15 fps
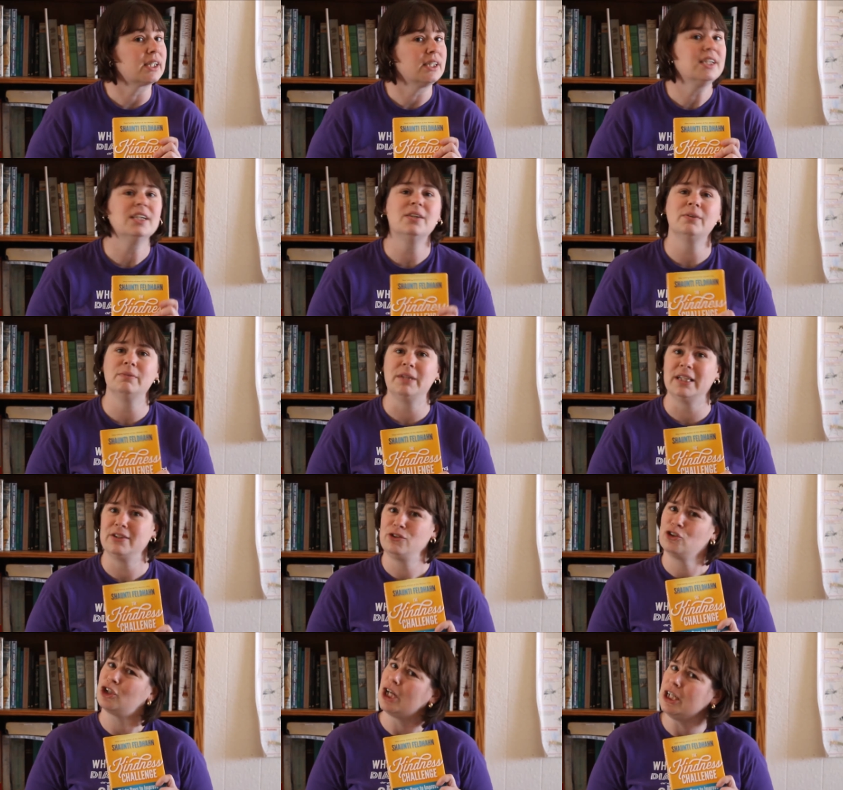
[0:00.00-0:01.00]
You know,
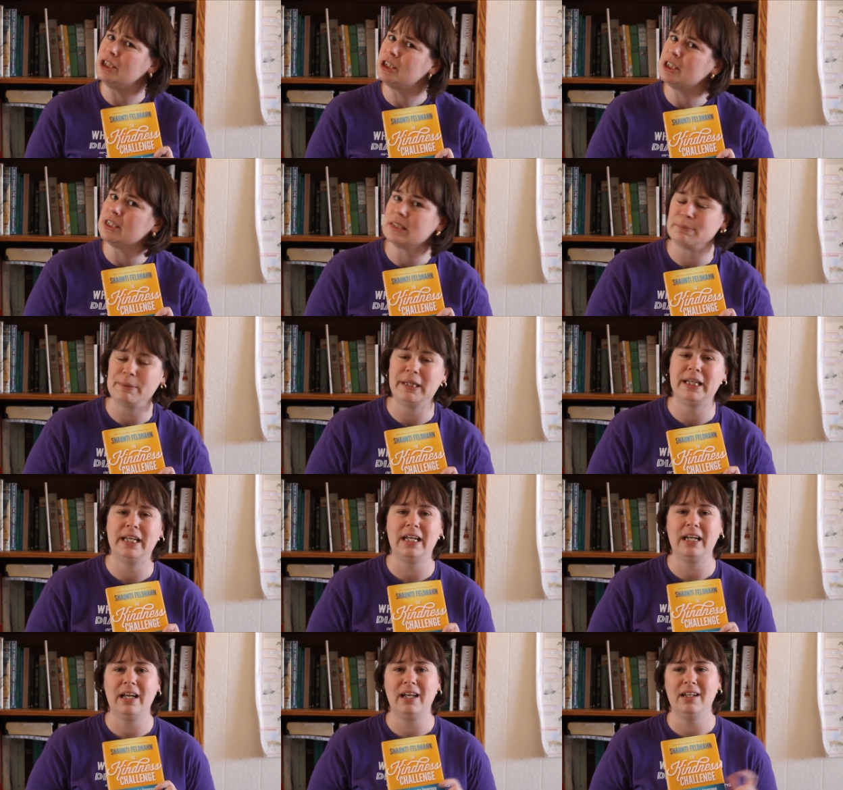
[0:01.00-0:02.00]
that's your conscience
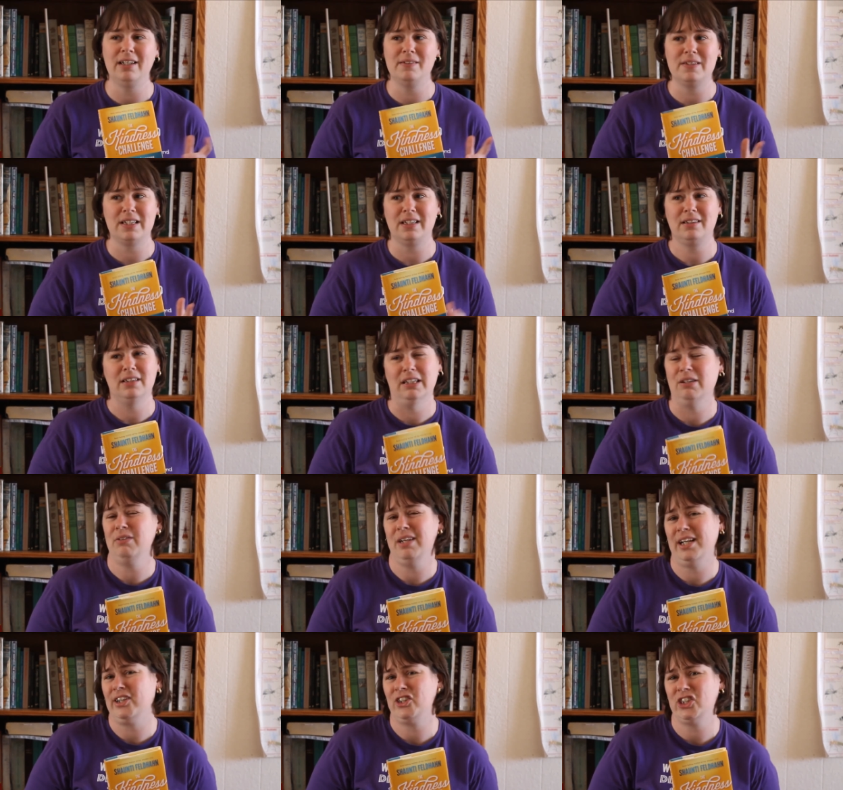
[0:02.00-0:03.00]
speaking. And I was like, no,
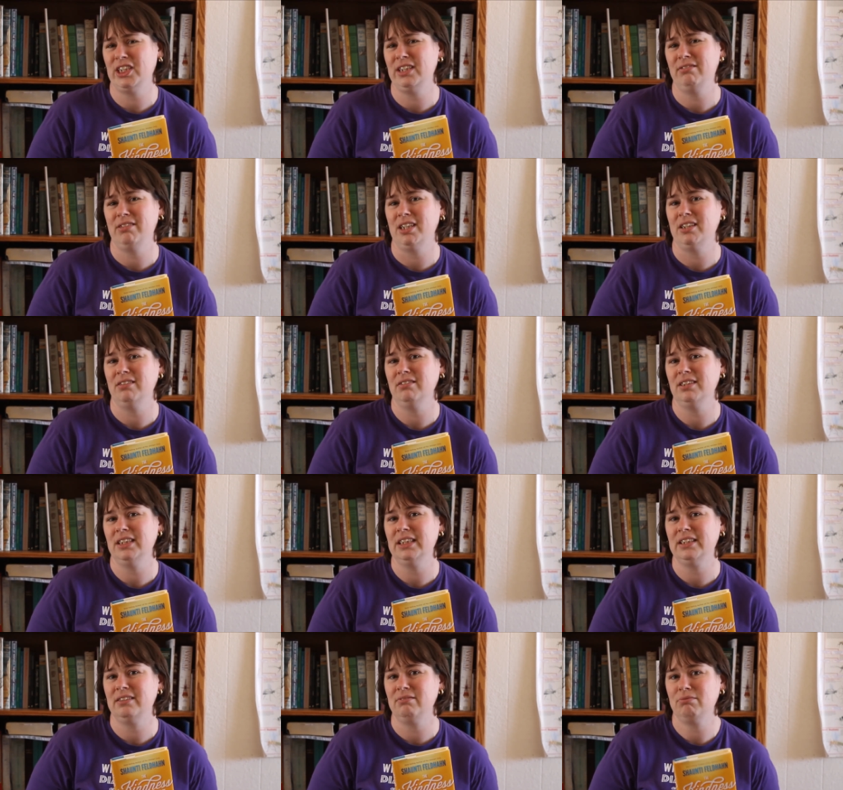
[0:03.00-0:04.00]
actually, no,
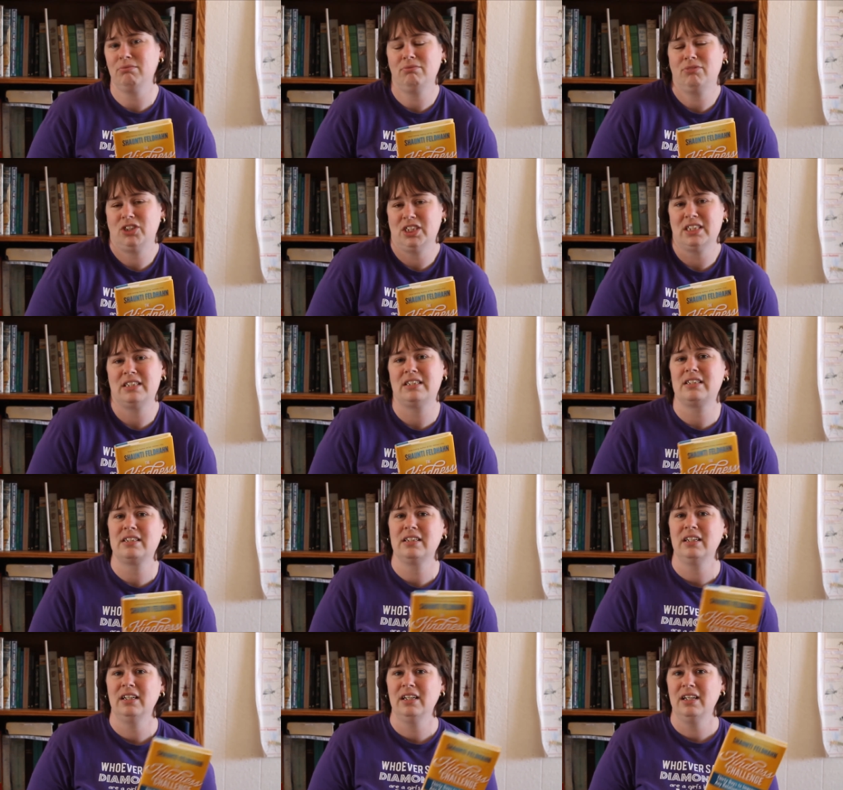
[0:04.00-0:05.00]
it just
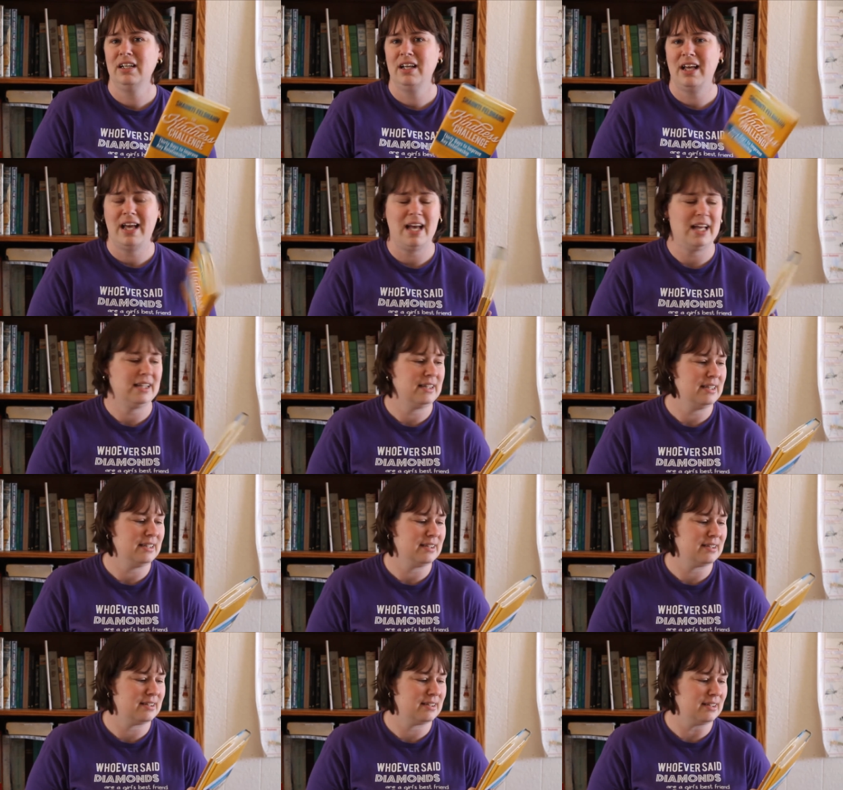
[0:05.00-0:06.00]
had
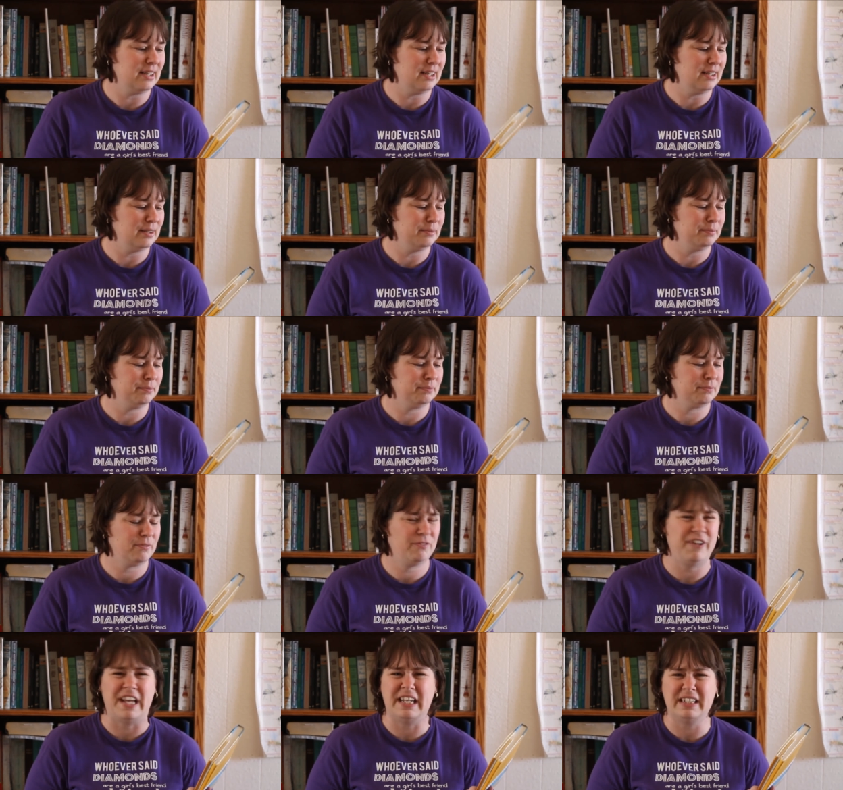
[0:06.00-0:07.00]
this
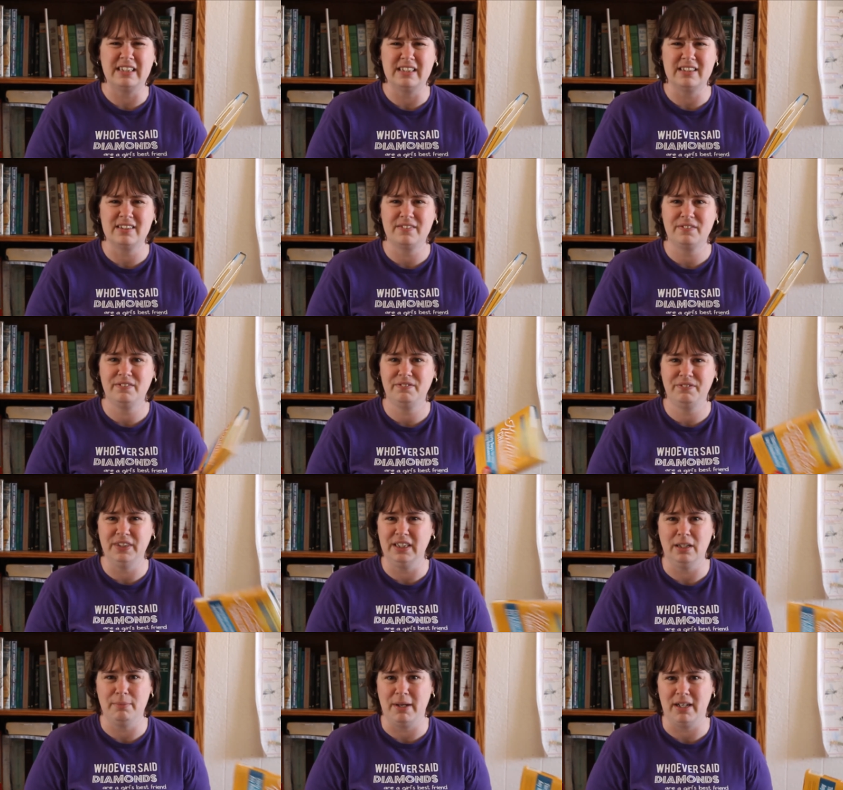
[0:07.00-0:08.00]
fakeness
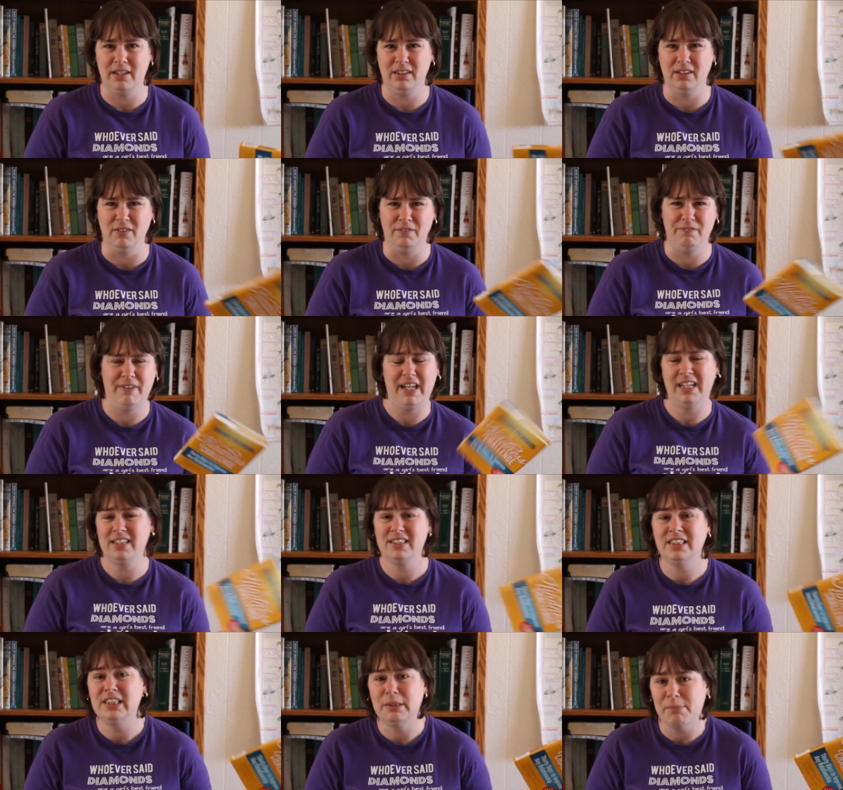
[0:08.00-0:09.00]
feel about it. You know, fake it
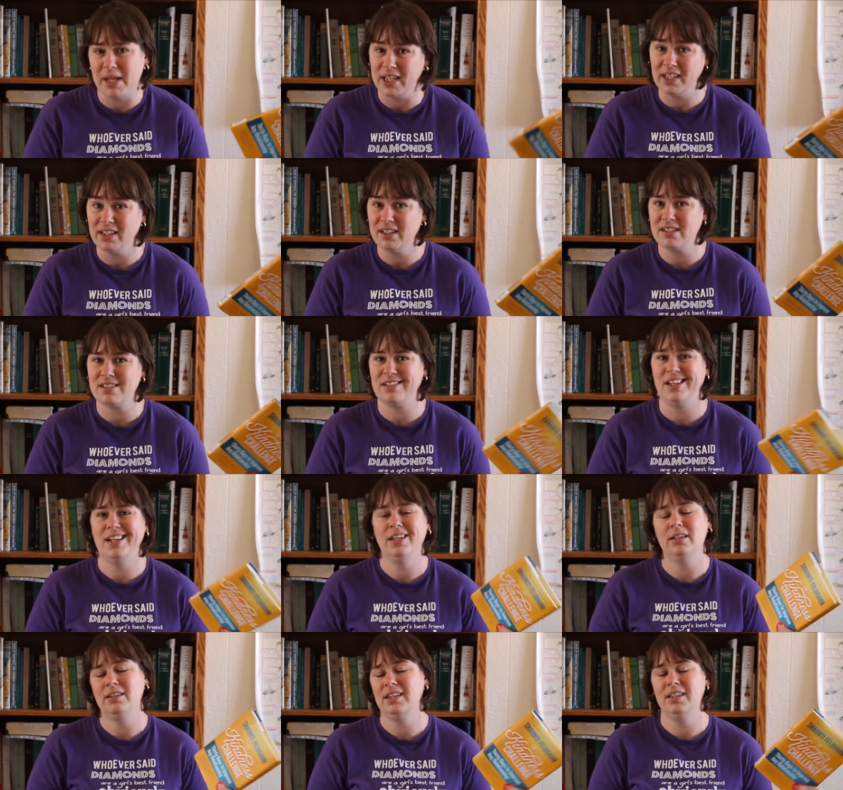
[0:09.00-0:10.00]
till you make it.
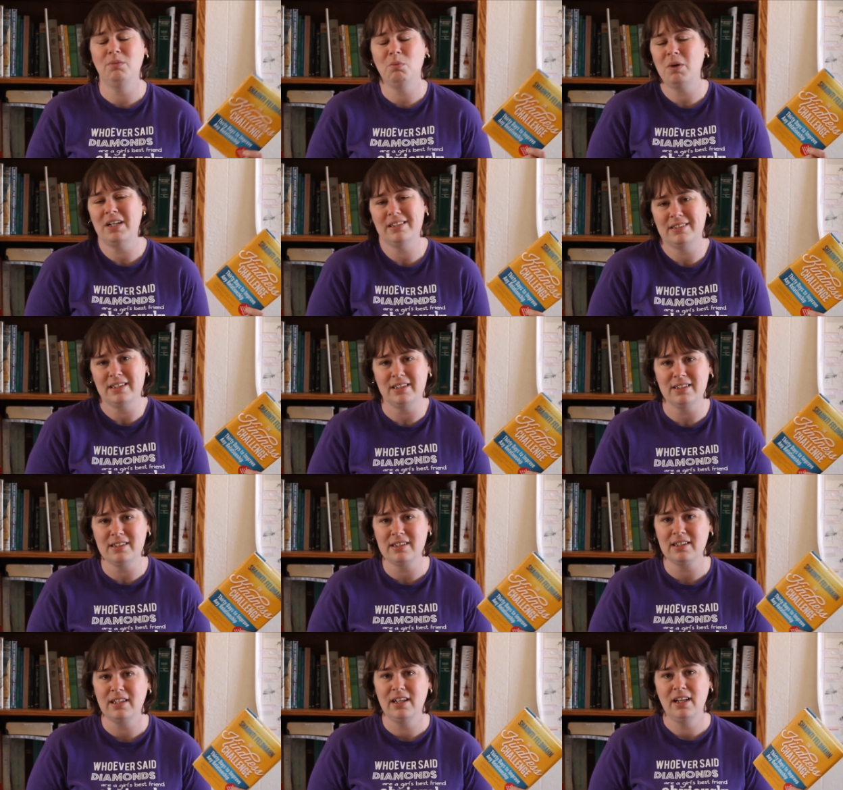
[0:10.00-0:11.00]
And it wasn't.